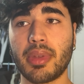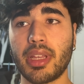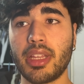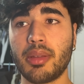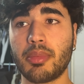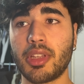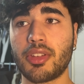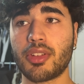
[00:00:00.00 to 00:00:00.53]

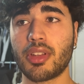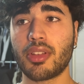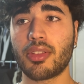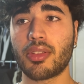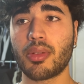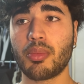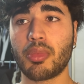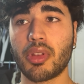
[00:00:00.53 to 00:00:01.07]
images,
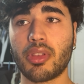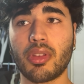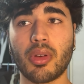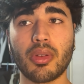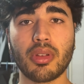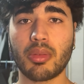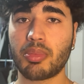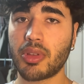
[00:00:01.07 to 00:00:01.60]
but don't
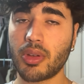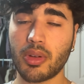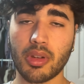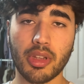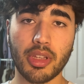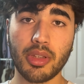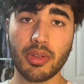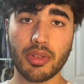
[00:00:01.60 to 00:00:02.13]
upload
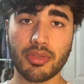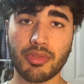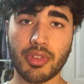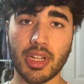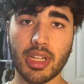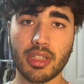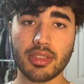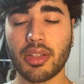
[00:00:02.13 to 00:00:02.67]
huge
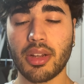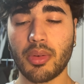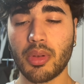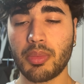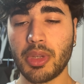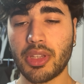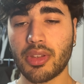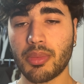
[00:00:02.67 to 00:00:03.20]
files. There will
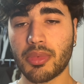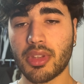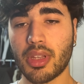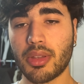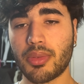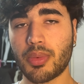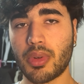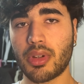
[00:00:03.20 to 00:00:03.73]
be some
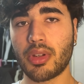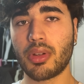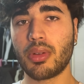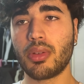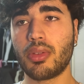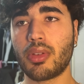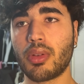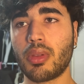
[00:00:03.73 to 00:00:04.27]
times where you
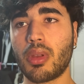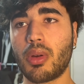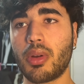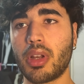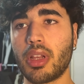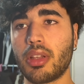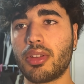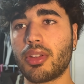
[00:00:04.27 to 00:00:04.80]

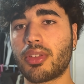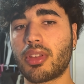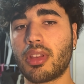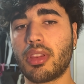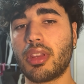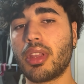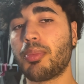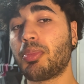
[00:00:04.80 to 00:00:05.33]
downloaded just
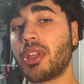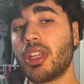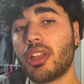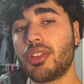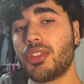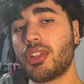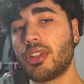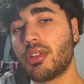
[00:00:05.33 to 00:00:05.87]
the
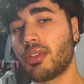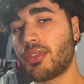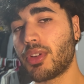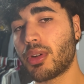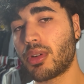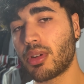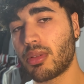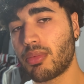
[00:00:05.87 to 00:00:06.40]
PNG of
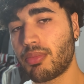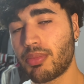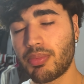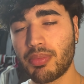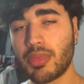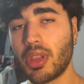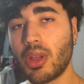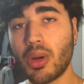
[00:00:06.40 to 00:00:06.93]
your
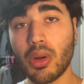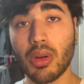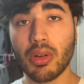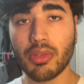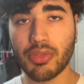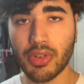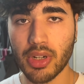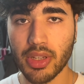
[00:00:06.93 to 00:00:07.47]
logo,
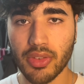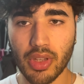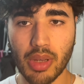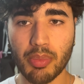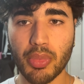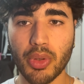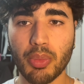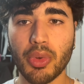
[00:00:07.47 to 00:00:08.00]
for
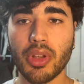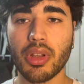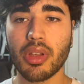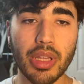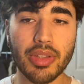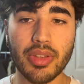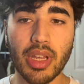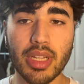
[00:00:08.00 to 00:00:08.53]
example, but the
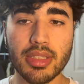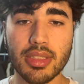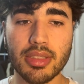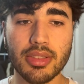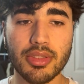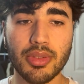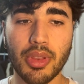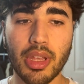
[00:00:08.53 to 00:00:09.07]
size is
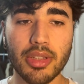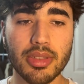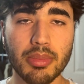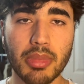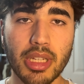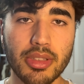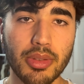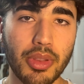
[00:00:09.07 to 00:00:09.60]
2000
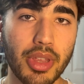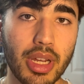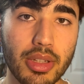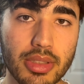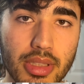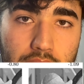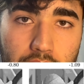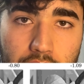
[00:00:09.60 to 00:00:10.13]
by
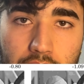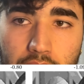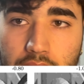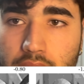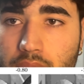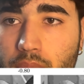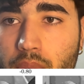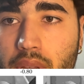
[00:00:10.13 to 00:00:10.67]
2000, and then
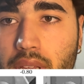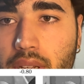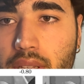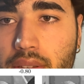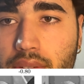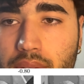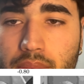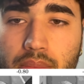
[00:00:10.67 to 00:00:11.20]
the weight
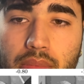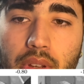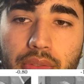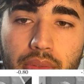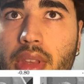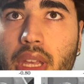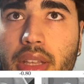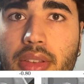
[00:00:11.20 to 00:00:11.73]
is
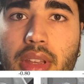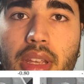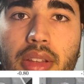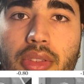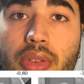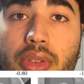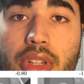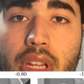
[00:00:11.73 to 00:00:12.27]
like
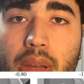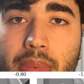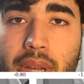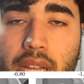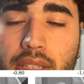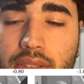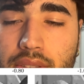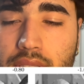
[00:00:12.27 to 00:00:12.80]
2
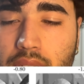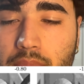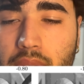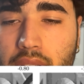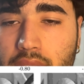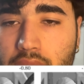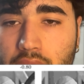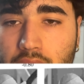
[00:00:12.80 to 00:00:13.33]
gigabytes or something
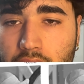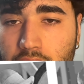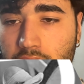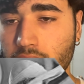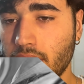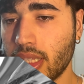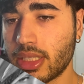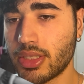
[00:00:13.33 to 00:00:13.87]
like that, and
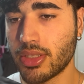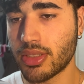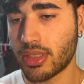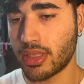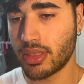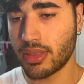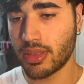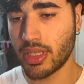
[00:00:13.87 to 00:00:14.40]
it's just
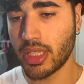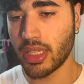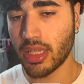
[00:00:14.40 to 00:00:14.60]
in